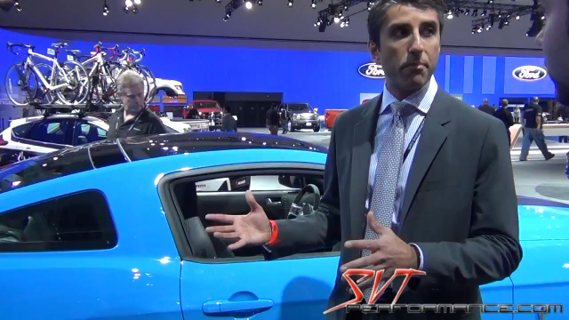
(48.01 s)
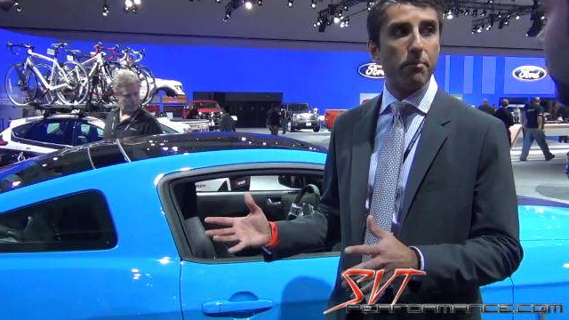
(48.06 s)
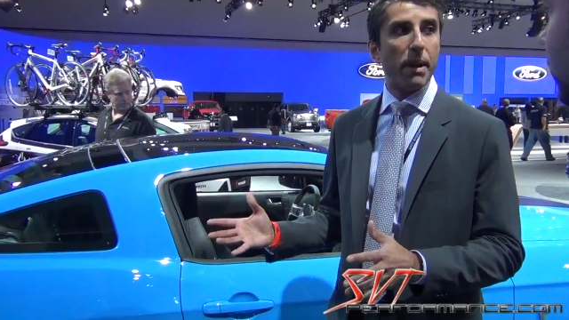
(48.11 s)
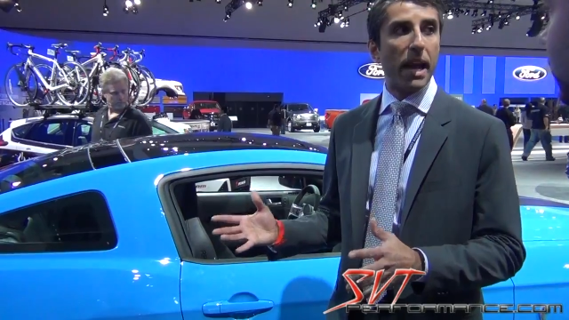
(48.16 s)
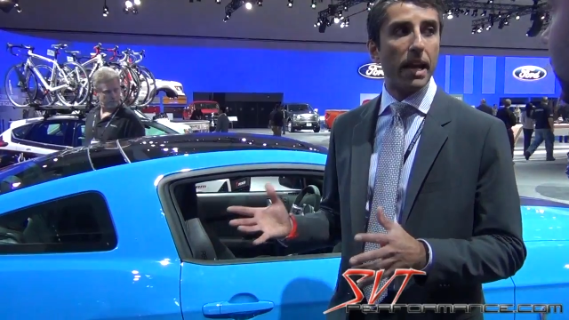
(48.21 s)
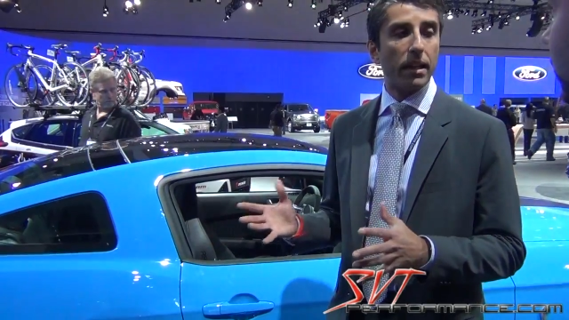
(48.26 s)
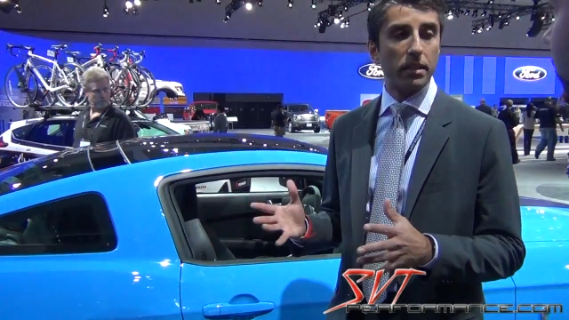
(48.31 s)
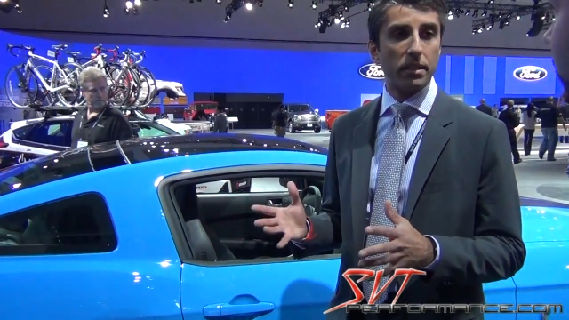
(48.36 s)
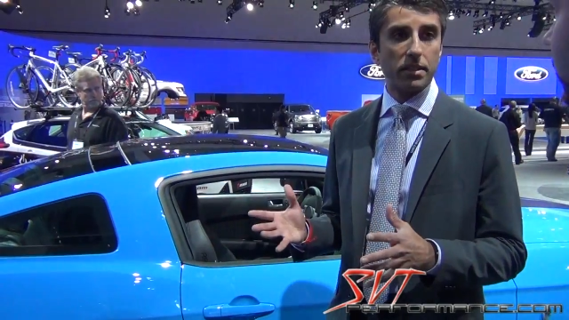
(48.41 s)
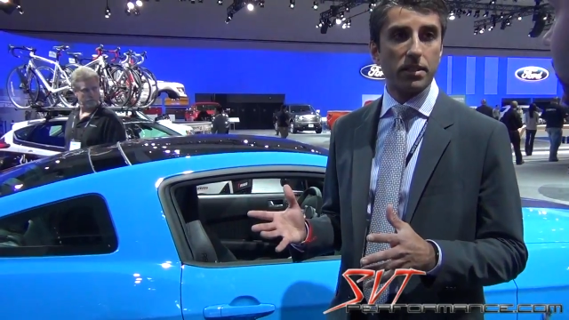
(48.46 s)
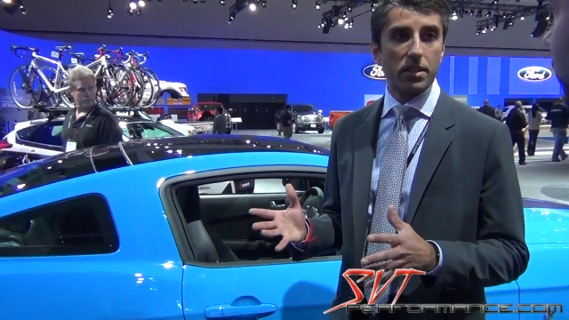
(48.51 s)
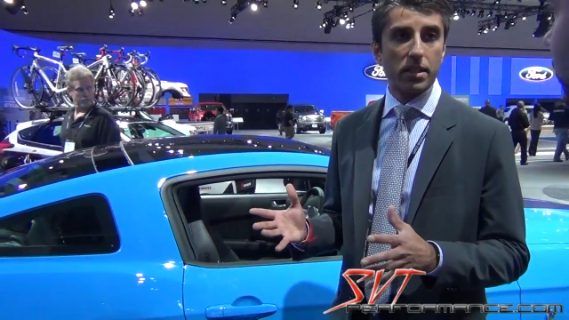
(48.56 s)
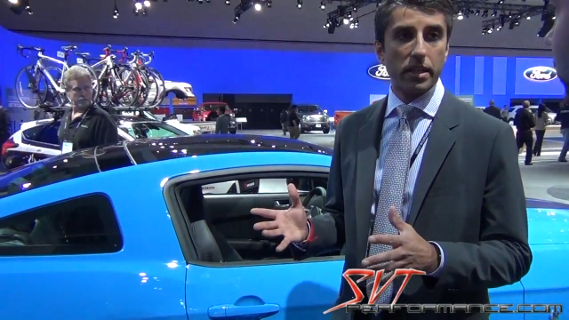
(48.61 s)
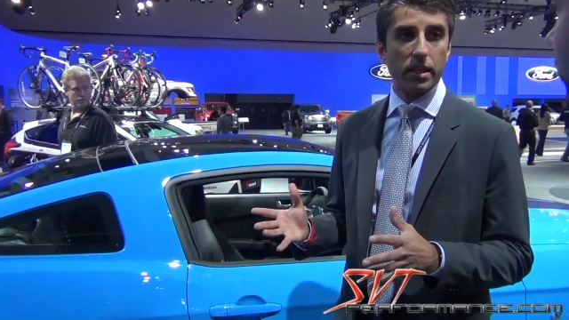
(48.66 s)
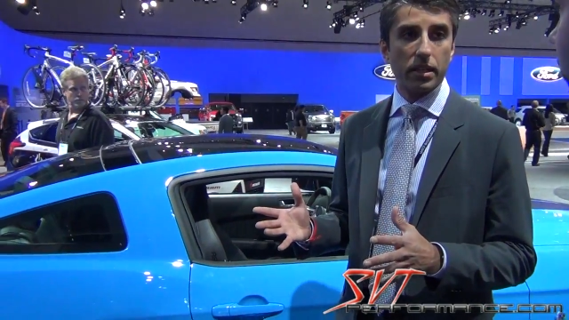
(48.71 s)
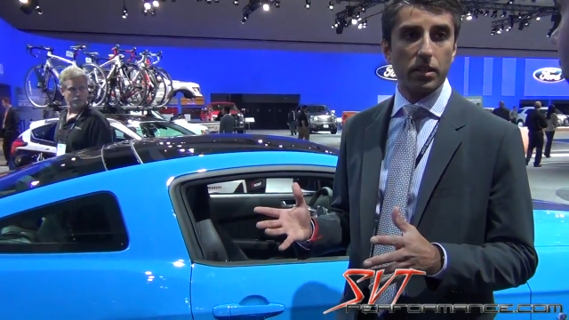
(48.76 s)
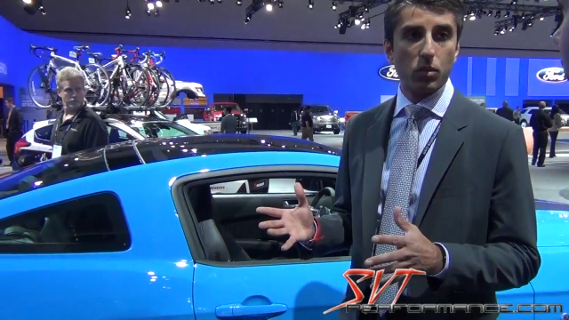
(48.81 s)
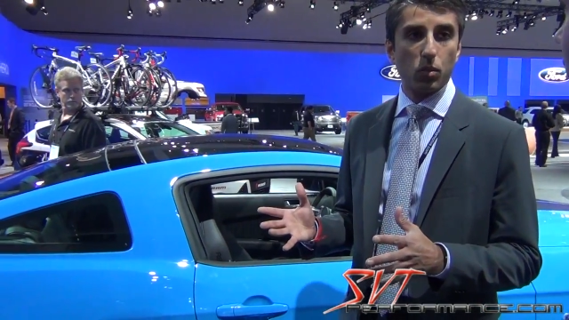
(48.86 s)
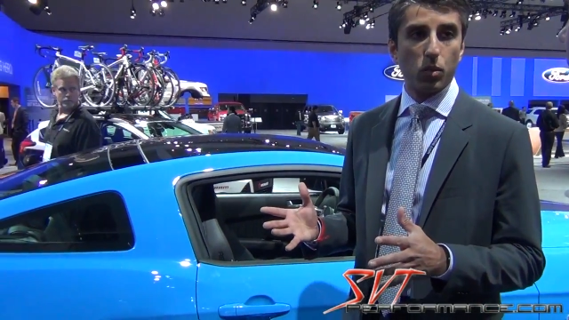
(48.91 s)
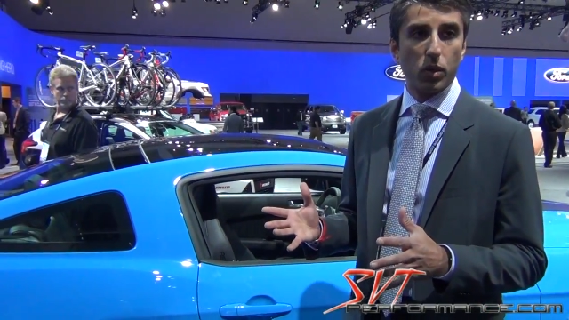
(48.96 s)
to balance
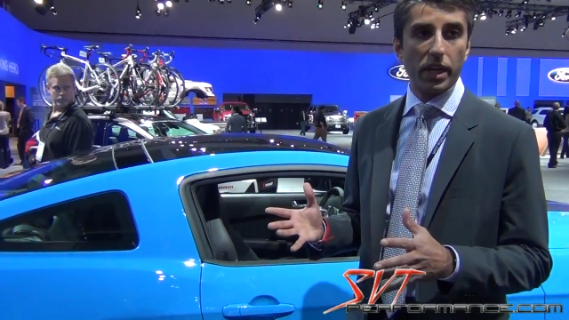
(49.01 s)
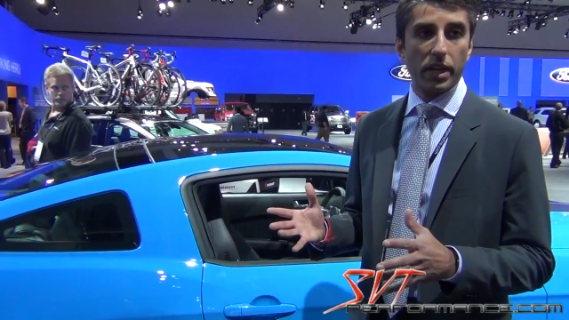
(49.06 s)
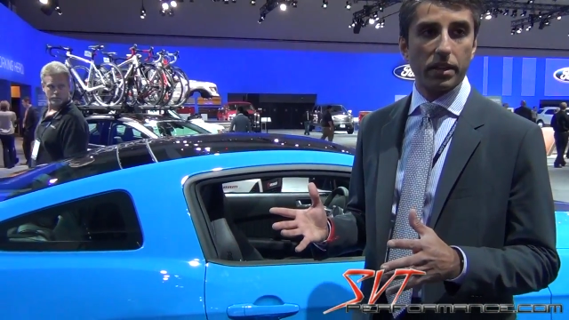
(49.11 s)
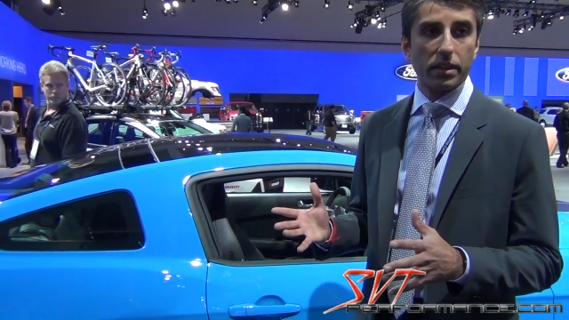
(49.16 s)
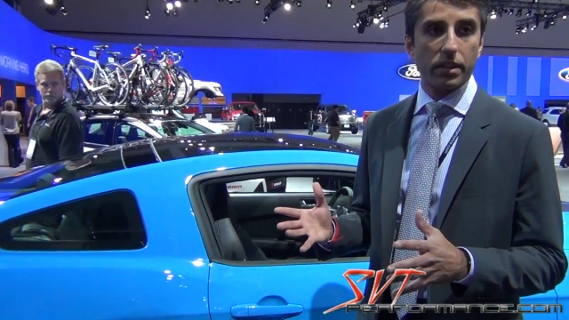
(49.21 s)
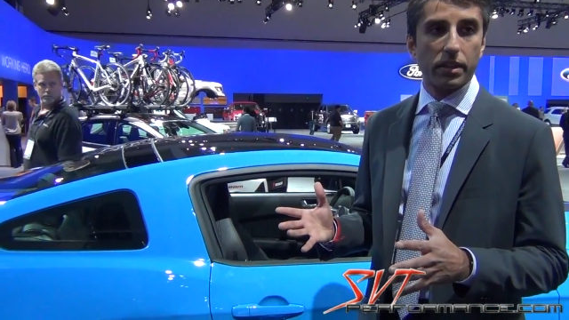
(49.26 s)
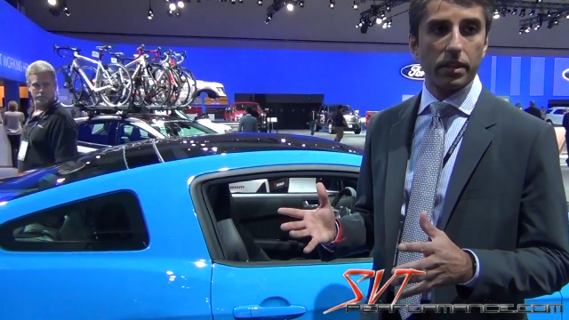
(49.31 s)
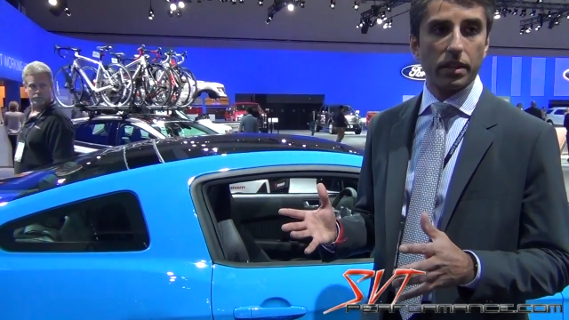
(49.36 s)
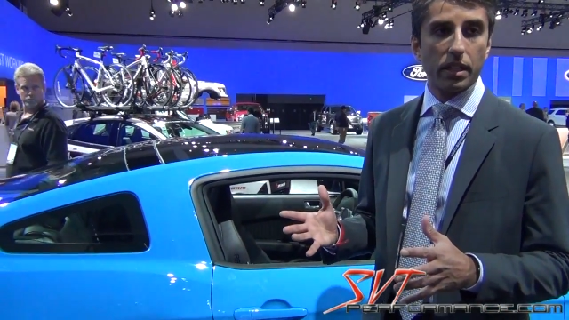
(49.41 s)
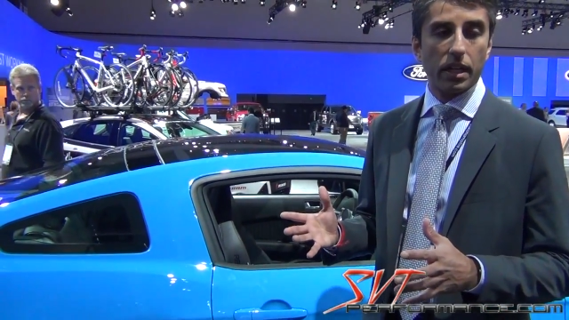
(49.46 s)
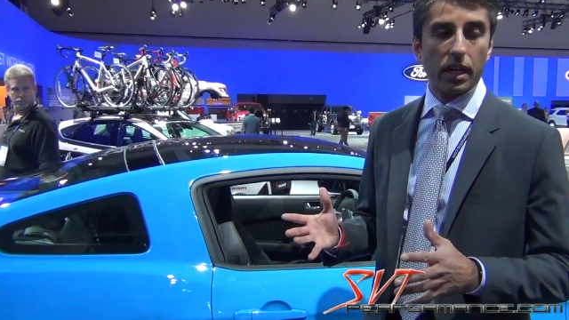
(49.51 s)
it with